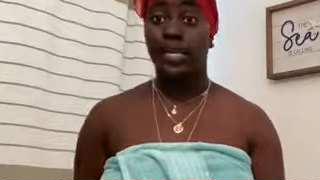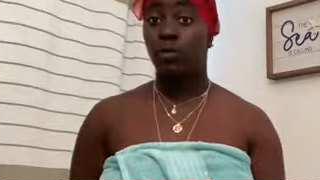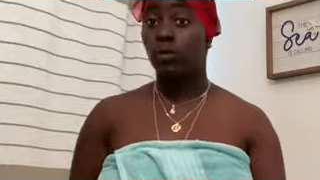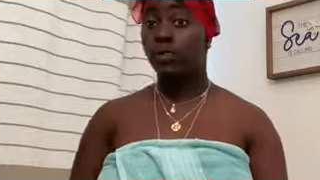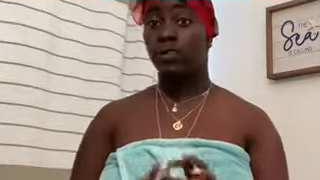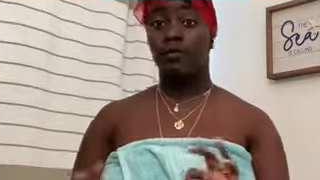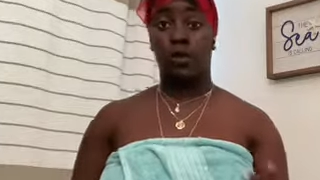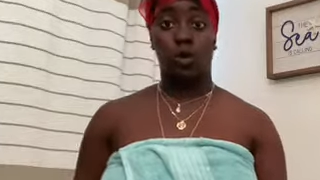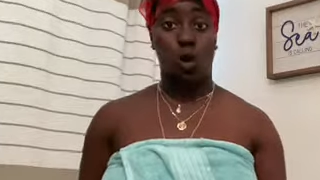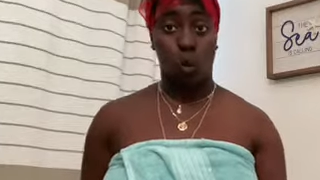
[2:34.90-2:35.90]
and it wasn't
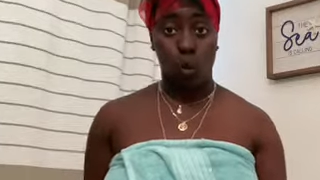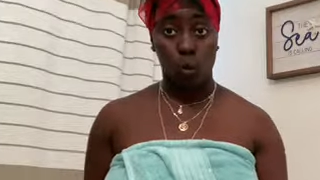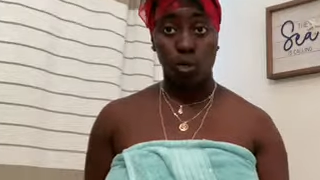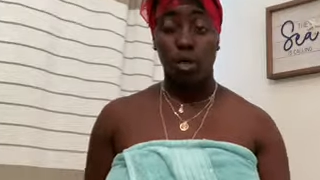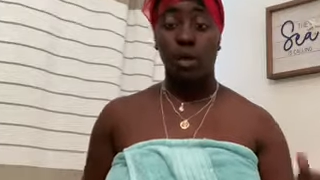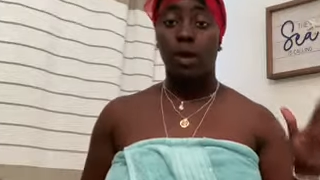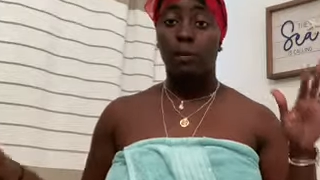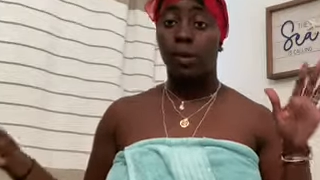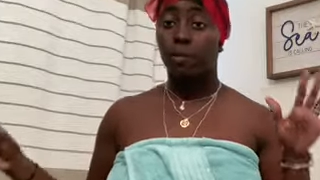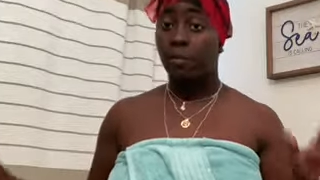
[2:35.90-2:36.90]
even cold.
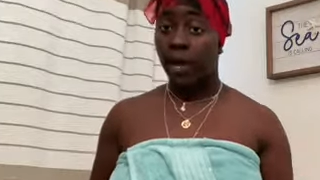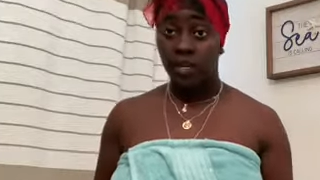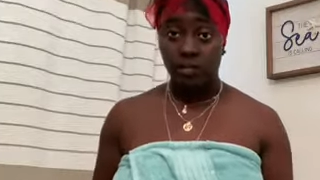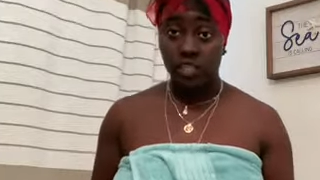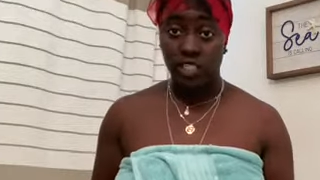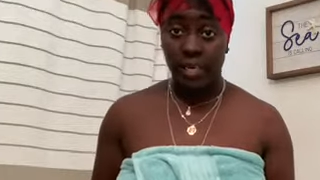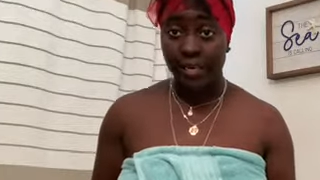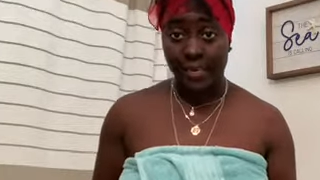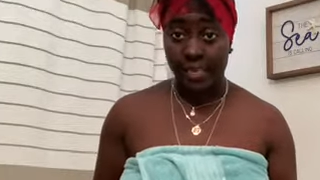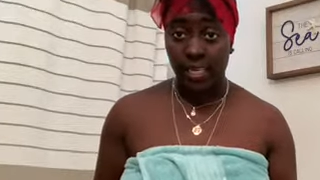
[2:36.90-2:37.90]
My body was
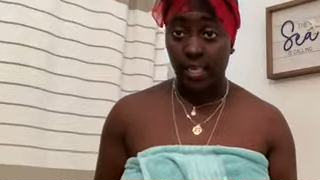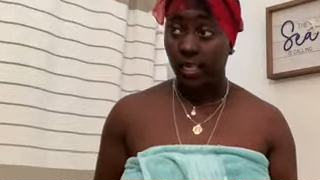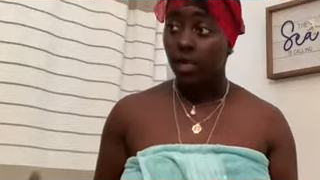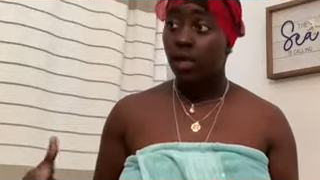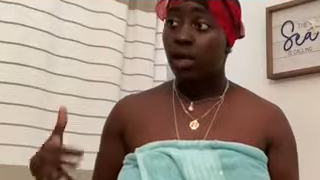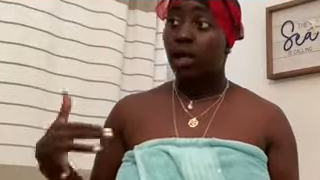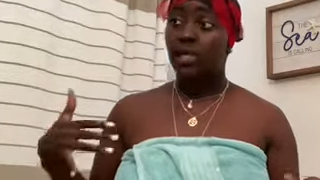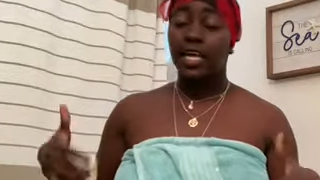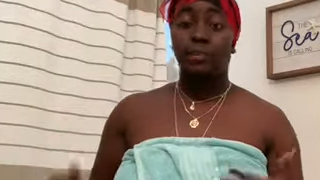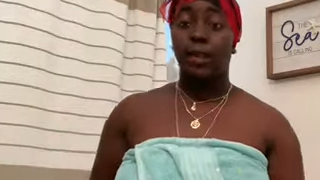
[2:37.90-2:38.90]
shaky.
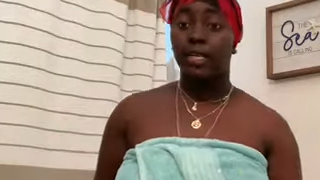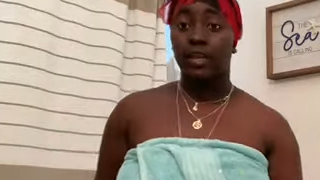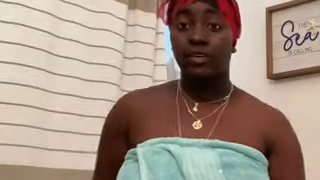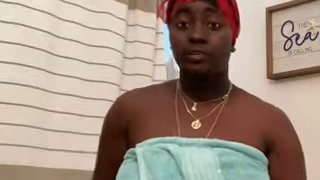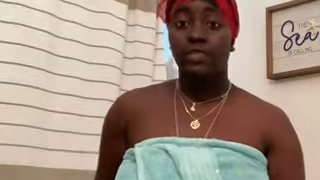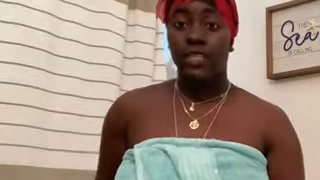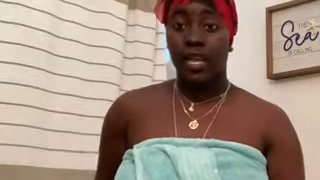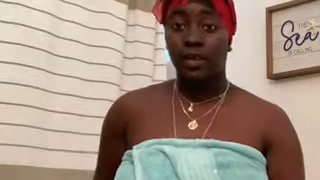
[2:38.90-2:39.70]
Like my nerves now,